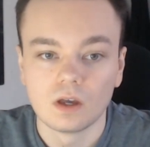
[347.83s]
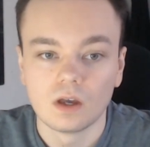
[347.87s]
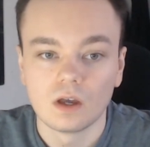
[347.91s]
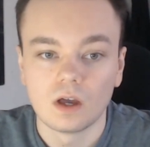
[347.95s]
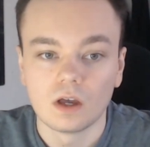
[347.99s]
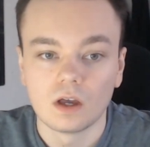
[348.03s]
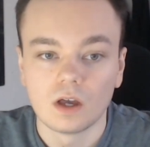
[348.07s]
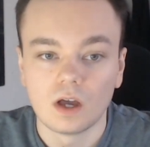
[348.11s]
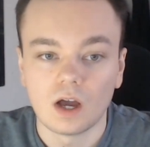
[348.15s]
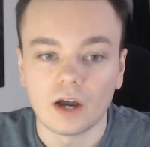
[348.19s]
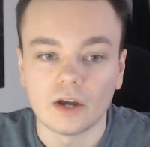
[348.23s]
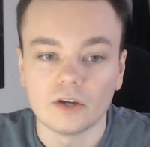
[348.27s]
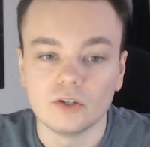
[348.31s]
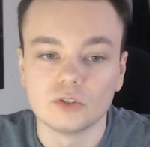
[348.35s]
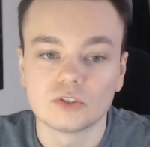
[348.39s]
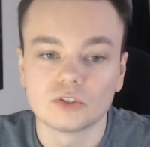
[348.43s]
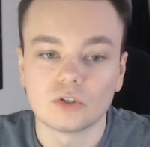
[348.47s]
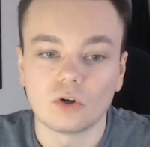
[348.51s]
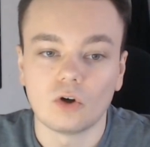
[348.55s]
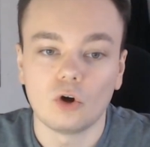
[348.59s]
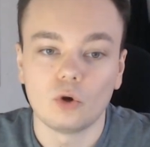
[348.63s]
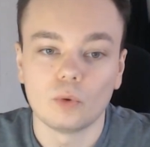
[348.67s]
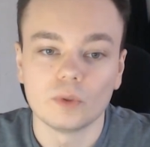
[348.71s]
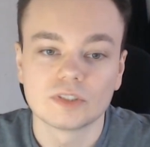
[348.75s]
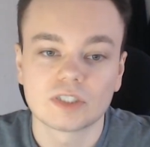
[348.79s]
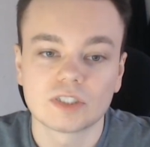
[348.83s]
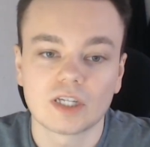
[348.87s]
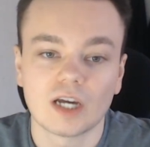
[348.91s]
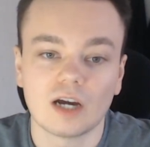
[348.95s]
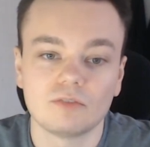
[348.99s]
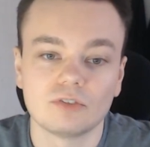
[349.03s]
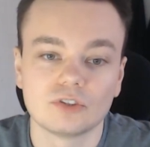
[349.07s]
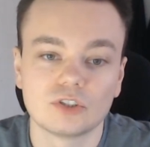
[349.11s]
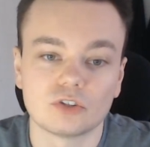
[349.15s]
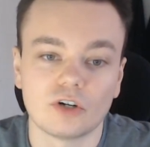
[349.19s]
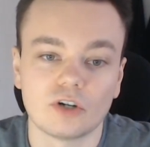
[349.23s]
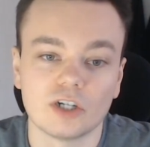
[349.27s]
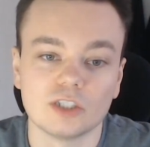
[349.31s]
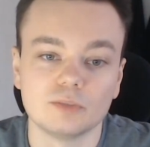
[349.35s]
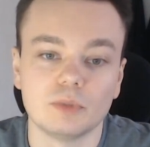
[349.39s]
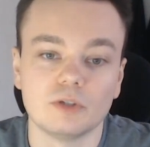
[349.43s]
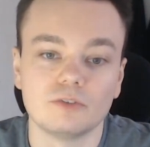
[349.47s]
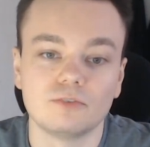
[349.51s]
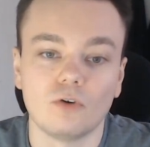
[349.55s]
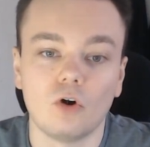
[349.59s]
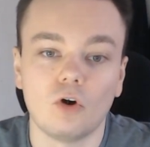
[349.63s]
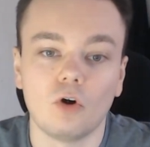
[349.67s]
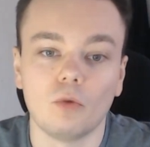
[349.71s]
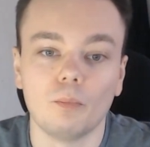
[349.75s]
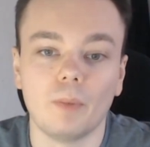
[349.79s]
I used to always catheterise
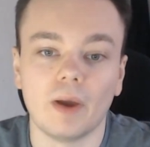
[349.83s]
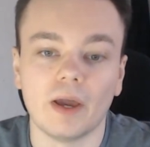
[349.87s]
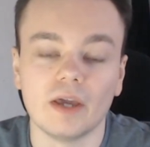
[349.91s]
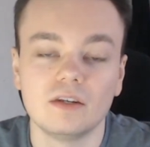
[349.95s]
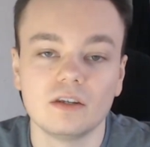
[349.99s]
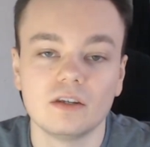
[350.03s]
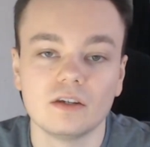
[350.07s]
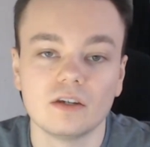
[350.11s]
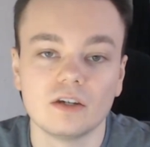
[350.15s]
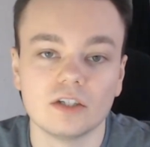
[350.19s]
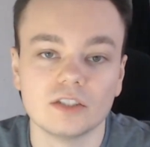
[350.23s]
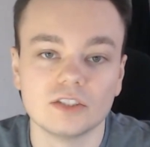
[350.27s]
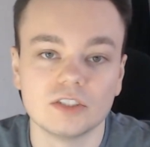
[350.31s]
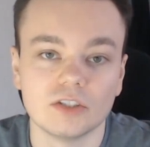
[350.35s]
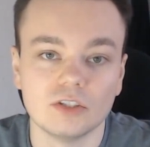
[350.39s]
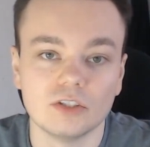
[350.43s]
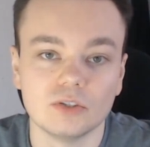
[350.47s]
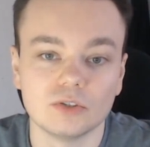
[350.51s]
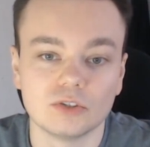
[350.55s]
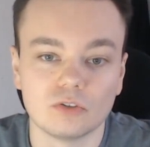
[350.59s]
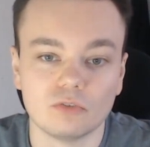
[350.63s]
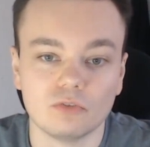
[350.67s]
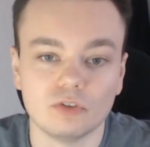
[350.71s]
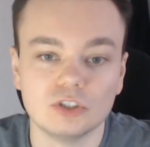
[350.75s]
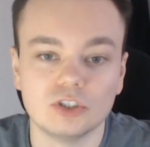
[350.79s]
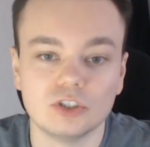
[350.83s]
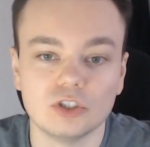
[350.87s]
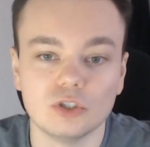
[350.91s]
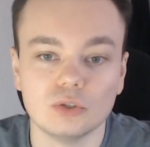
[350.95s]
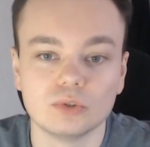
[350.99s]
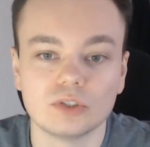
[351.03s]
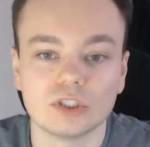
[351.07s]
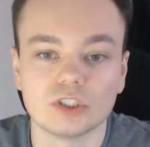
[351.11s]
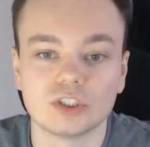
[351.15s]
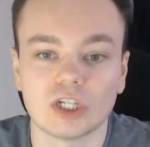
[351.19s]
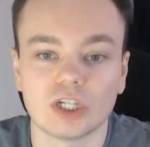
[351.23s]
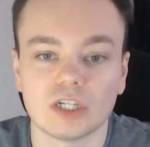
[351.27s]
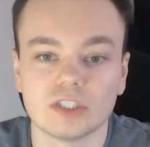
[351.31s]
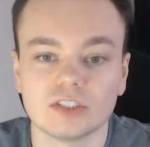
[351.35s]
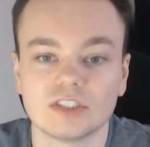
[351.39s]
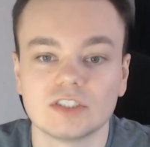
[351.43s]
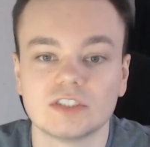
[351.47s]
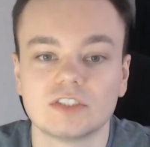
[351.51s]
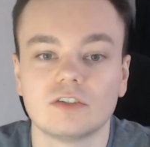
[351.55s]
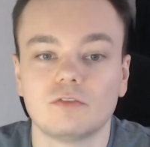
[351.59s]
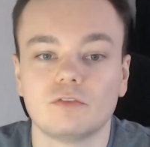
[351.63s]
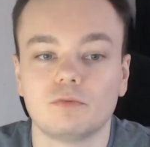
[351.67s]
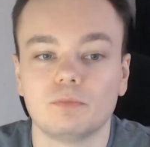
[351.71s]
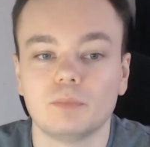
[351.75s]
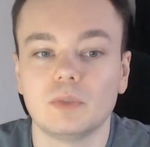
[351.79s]
before bed, as it used to reduce the chances
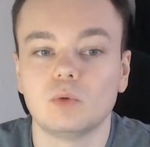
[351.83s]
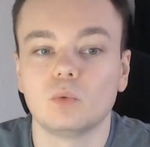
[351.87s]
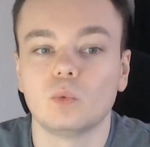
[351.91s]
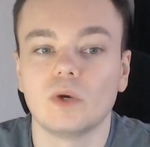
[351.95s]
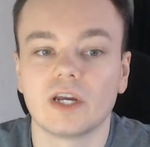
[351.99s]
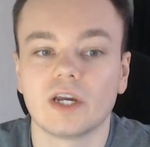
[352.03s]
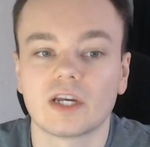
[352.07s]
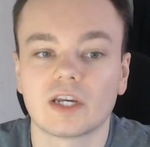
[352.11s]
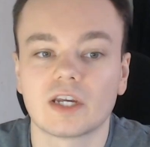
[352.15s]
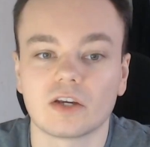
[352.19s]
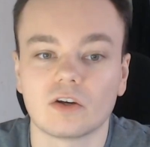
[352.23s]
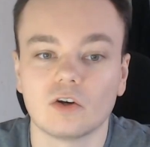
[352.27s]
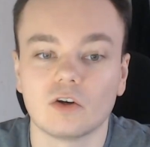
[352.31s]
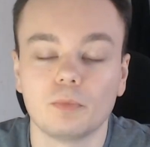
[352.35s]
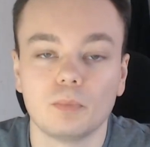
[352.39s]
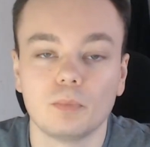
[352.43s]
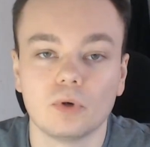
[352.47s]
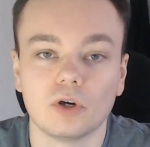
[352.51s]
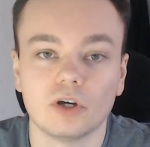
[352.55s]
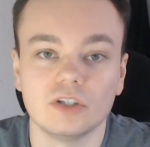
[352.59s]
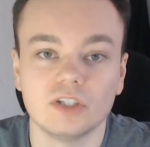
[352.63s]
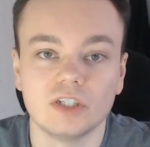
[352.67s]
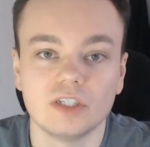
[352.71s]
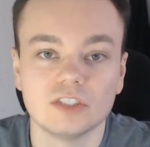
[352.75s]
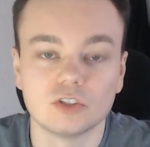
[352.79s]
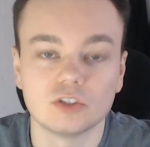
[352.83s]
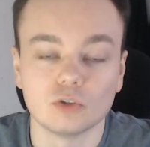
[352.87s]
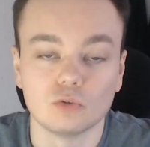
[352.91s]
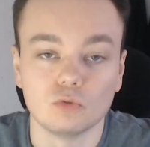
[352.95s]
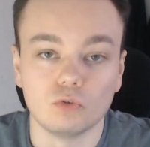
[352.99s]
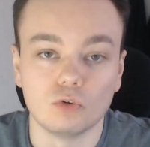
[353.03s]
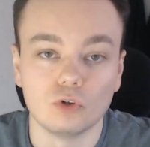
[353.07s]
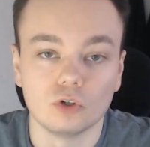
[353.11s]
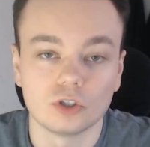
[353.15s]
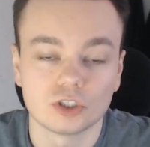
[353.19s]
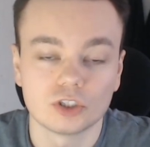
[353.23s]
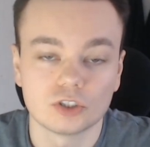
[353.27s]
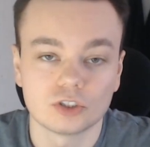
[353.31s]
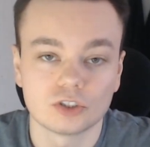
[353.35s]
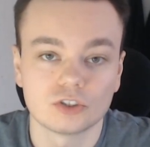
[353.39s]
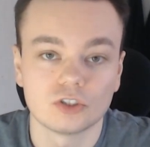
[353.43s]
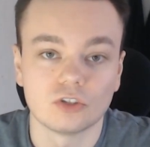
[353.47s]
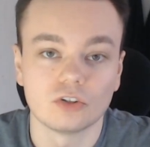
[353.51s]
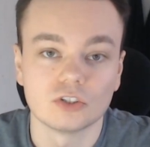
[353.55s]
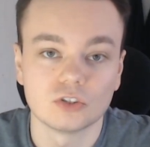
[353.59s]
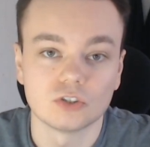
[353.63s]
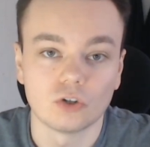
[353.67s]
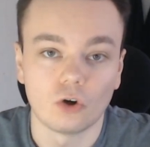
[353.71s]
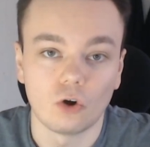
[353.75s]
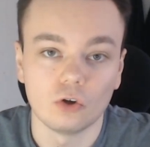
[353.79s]
of me waking up and needing to rush to the
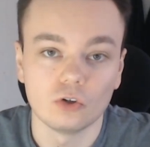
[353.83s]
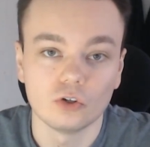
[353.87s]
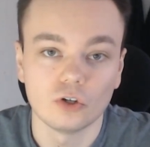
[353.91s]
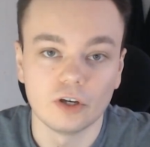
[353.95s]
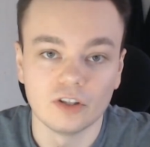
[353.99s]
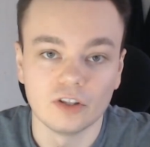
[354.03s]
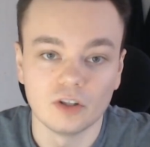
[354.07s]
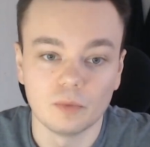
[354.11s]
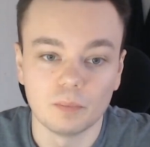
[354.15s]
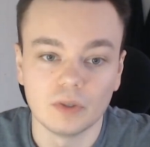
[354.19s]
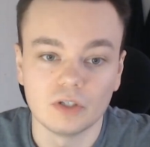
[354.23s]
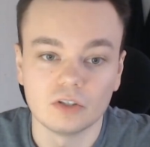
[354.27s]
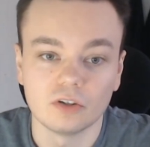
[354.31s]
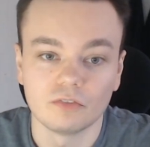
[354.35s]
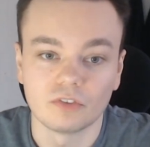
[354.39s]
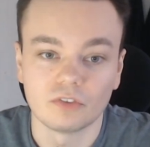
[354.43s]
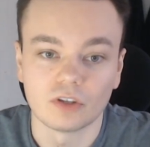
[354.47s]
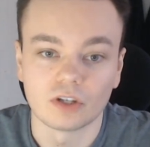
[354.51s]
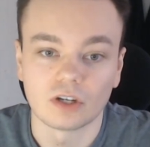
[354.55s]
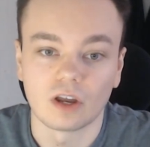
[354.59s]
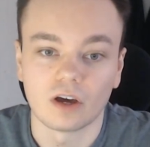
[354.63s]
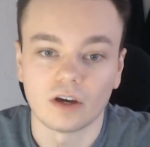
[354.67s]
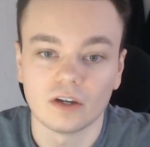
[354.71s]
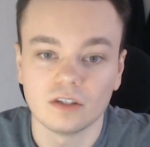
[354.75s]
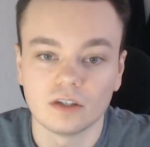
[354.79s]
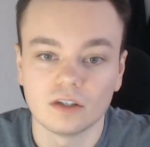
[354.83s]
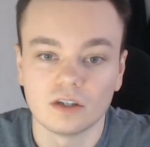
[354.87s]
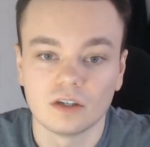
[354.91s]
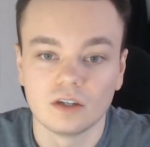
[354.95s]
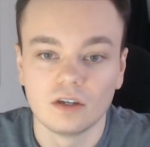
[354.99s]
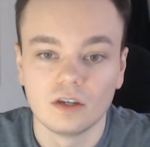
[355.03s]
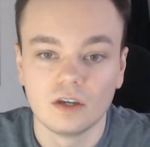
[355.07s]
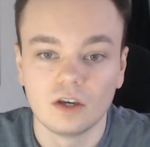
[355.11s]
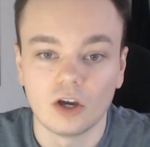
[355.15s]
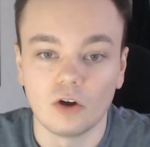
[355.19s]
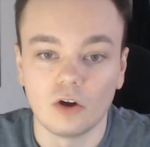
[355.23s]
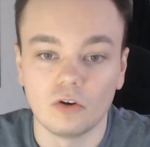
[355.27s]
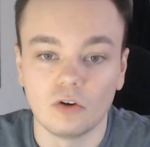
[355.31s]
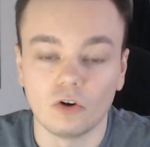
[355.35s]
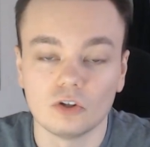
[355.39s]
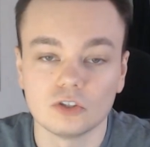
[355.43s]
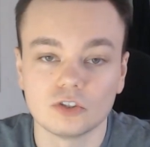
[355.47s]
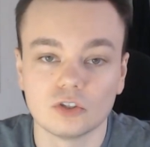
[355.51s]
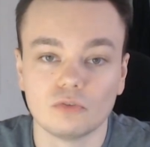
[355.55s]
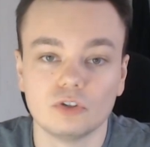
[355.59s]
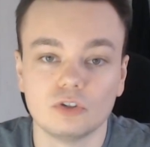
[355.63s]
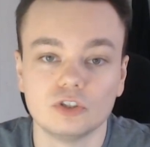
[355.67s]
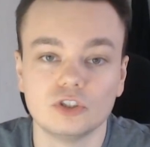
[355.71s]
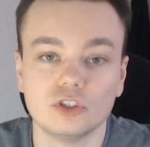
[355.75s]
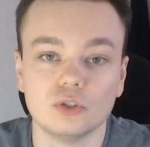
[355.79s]
toilet in the middle of the night, and also
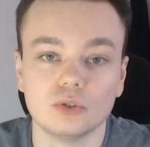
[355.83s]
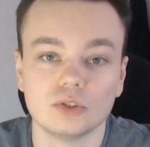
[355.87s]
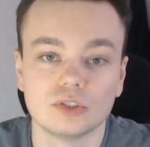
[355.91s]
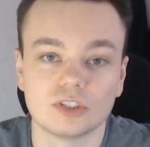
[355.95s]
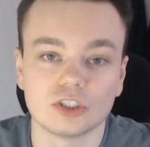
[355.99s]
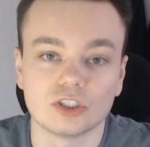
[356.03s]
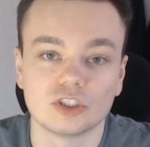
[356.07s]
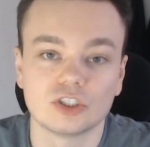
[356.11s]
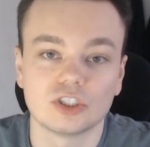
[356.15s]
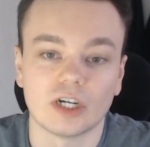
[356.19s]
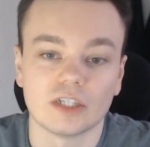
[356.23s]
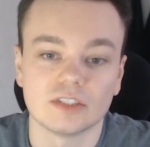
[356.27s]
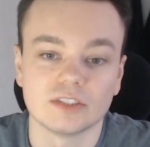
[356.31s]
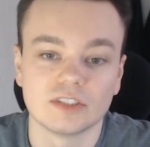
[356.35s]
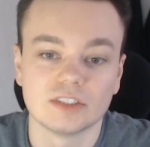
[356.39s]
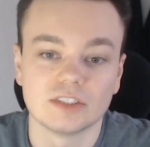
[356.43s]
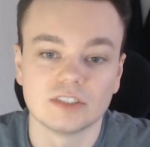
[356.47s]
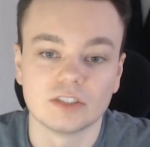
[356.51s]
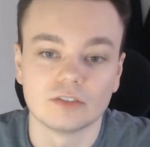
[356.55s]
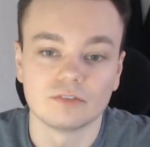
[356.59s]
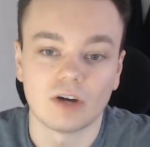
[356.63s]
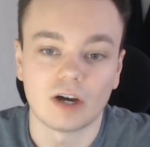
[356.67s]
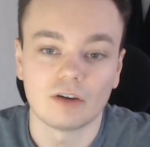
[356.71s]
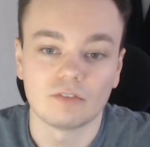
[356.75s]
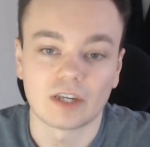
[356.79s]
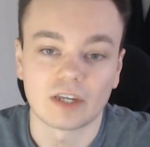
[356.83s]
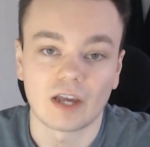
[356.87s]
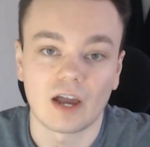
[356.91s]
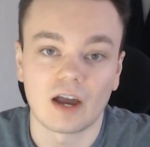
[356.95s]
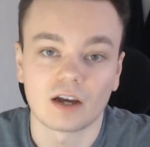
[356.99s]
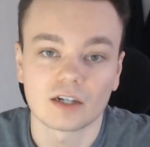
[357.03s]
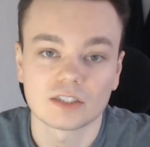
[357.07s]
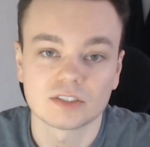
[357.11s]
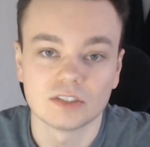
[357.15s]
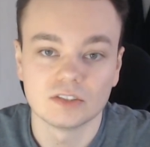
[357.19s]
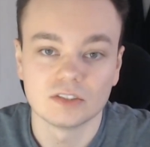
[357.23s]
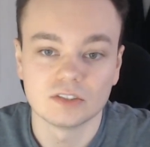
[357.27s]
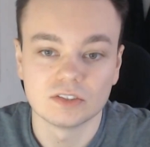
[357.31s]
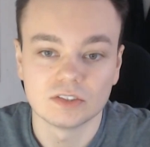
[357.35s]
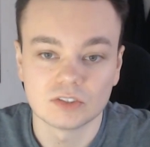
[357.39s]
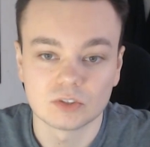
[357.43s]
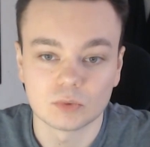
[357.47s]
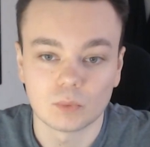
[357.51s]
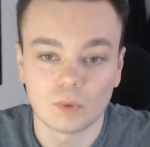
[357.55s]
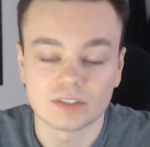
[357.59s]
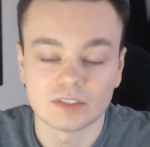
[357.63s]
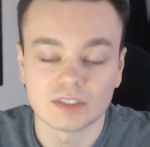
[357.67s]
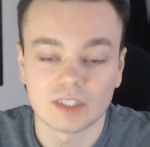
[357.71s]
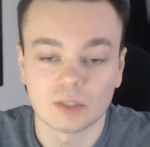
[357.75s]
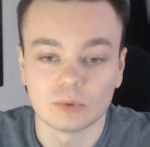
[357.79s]
reduce the chances of having accidents
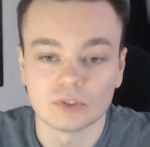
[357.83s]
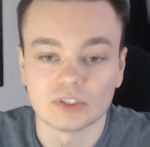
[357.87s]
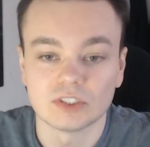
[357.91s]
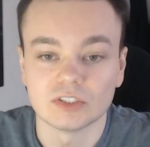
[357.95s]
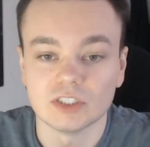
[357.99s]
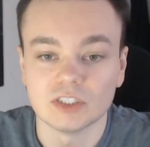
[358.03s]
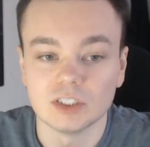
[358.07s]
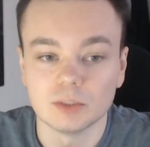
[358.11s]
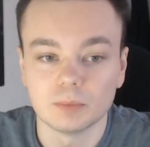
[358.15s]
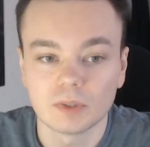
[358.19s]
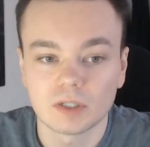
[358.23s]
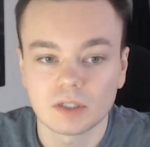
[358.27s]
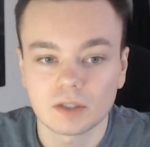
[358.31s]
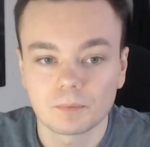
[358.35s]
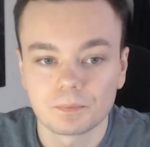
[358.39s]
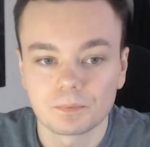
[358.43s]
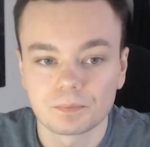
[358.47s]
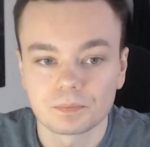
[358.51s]
whilst I was sleeping.